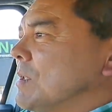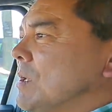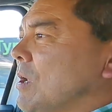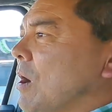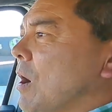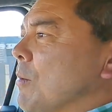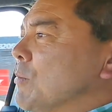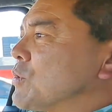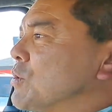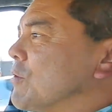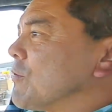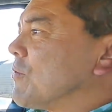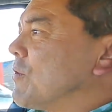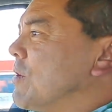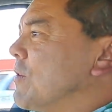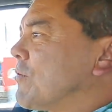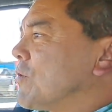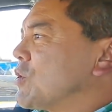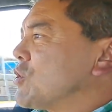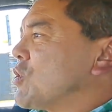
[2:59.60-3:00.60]
Up to
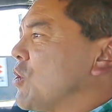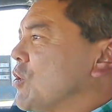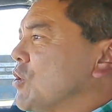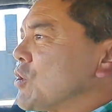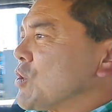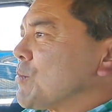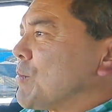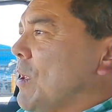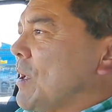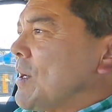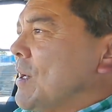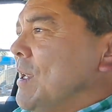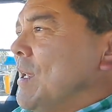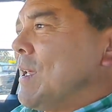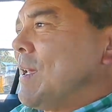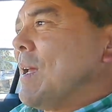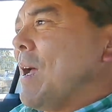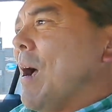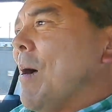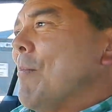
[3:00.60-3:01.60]
fifth. It's got this
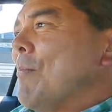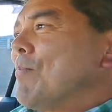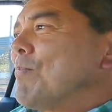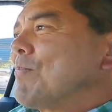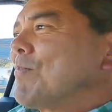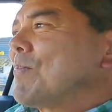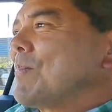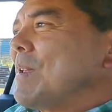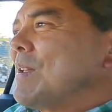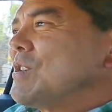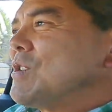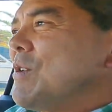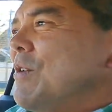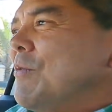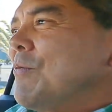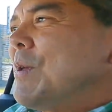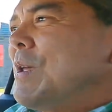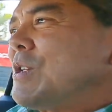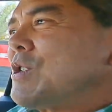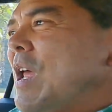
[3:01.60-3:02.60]
bloody
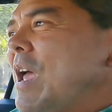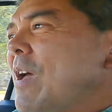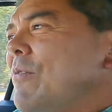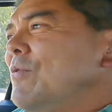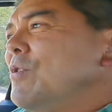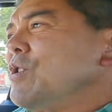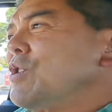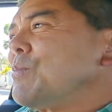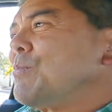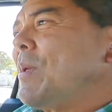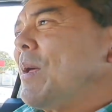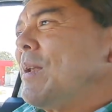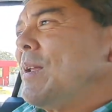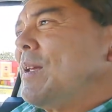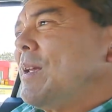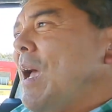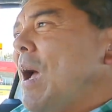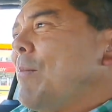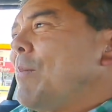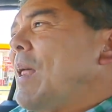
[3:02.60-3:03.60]
Surf used to have this
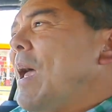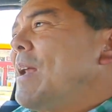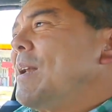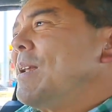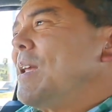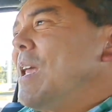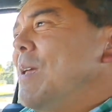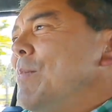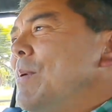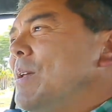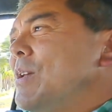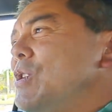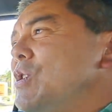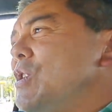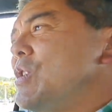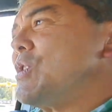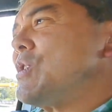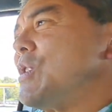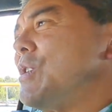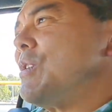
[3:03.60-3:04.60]
bloody lane keeping
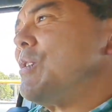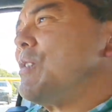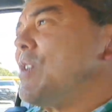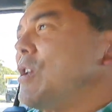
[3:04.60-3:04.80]
assistant.